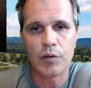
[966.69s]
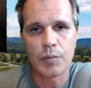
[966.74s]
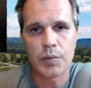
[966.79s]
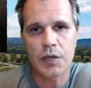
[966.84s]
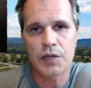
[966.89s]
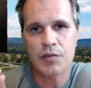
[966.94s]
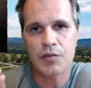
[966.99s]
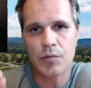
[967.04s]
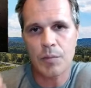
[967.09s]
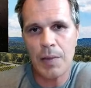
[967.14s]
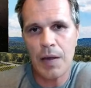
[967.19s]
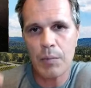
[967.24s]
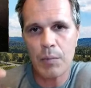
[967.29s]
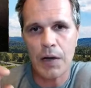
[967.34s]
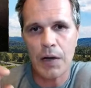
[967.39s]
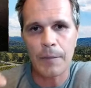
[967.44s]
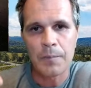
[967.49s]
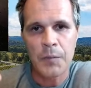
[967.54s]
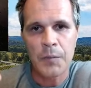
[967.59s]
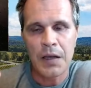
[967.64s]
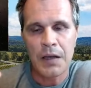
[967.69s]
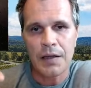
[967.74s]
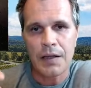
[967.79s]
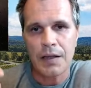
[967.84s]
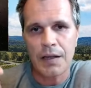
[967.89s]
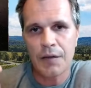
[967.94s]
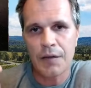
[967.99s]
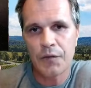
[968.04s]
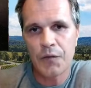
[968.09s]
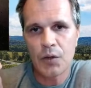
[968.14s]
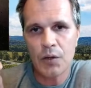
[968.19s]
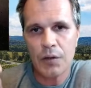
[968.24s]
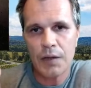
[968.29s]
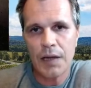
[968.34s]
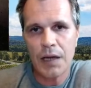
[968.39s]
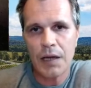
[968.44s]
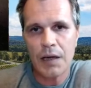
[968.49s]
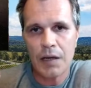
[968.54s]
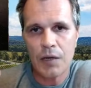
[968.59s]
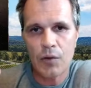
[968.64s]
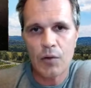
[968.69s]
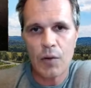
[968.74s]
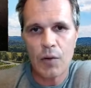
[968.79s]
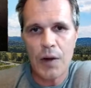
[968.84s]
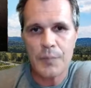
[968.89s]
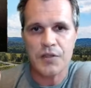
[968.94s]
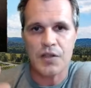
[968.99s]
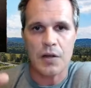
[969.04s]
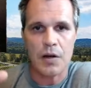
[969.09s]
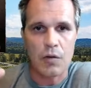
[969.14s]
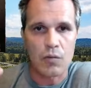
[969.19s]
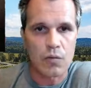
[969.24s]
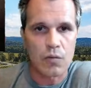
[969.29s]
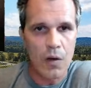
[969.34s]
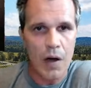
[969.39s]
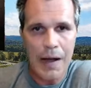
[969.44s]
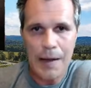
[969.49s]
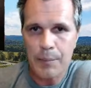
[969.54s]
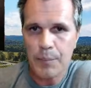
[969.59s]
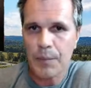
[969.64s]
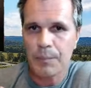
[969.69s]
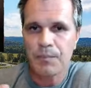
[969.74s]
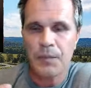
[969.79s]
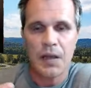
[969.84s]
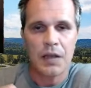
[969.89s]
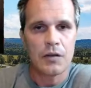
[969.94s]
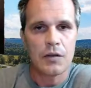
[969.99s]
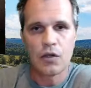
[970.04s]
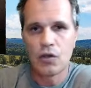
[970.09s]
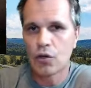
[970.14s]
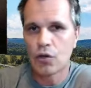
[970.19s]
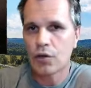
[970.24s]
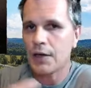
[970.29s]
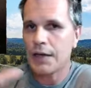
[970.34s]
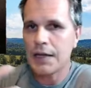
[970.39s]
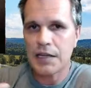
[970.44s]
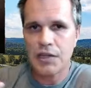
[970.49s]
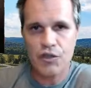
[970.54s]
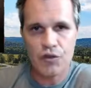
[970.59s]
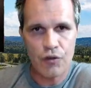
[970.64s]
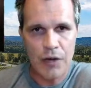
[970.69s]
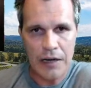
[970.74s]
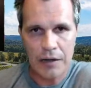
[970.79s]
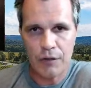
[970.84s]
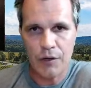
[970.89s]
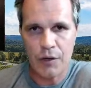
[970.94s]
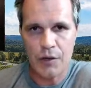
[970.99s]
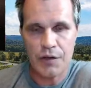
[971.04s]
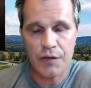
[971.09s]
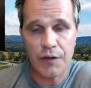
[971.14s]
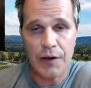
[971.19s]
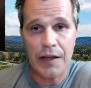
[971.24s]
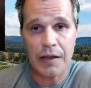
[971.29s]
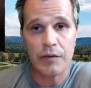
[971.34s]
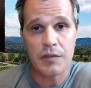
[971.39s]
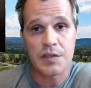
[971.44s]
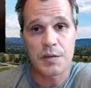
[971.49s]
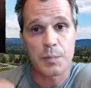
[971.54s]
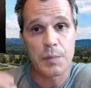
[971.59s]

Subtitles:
Because remember, if you're getting grapes that are ripe, you're going to extract those flavors.